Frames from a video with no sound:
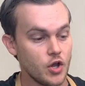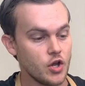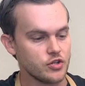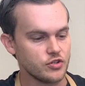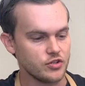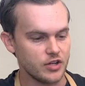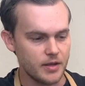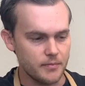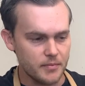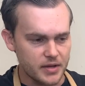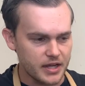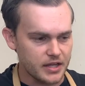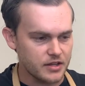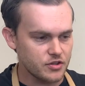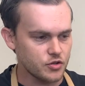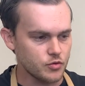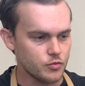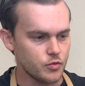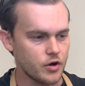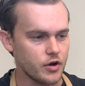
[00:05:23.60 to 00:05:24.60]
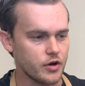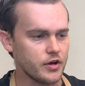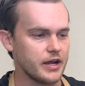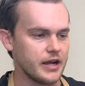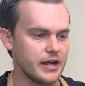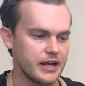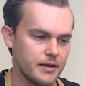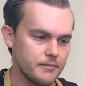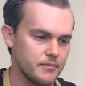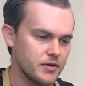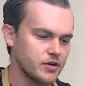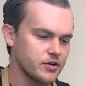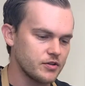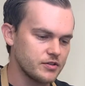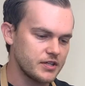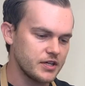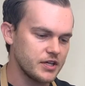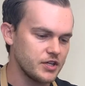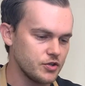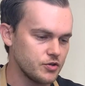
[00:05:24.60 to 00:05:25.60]
So let me get to work and let me
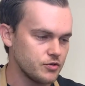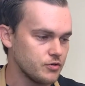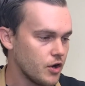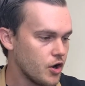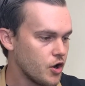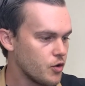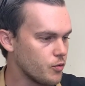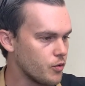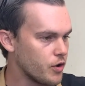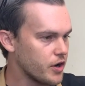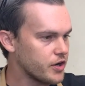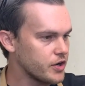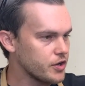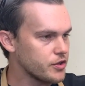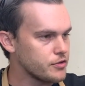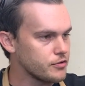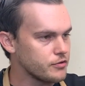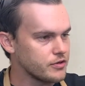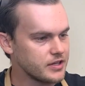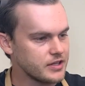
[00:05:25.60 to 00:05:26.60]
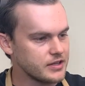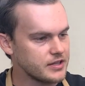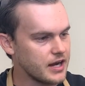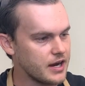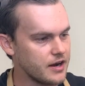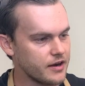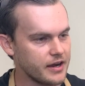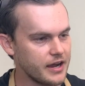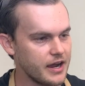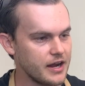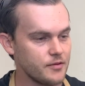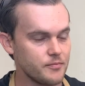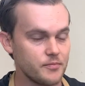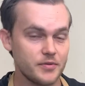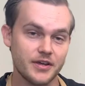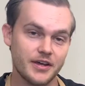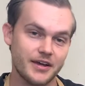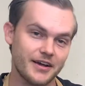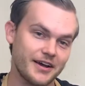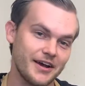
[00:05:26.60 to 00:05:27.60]
continue working through the entire
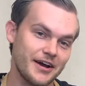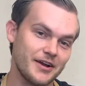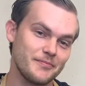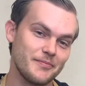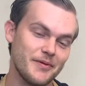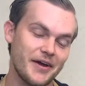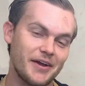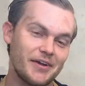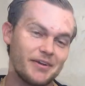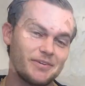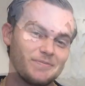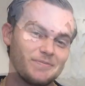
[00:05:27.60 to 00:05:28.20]
canopy and cut it back.